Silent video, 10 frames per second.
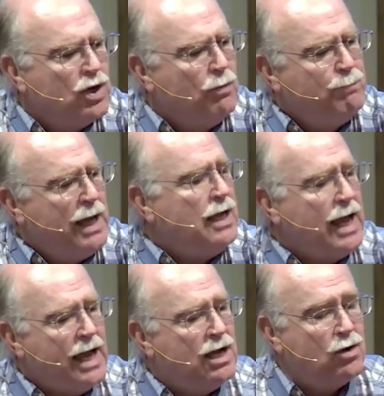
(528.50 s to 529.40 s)
So
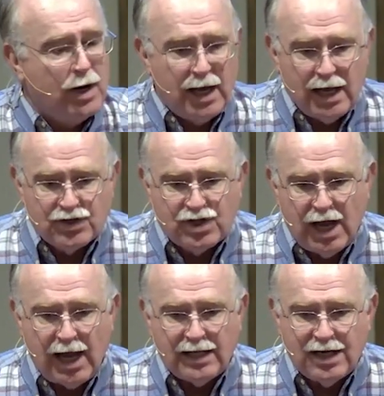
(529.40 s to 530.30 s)
being angry
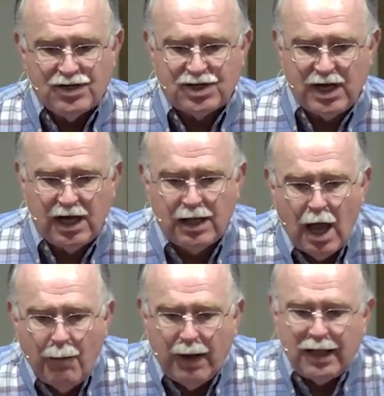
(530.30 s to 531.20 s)
is not a sin,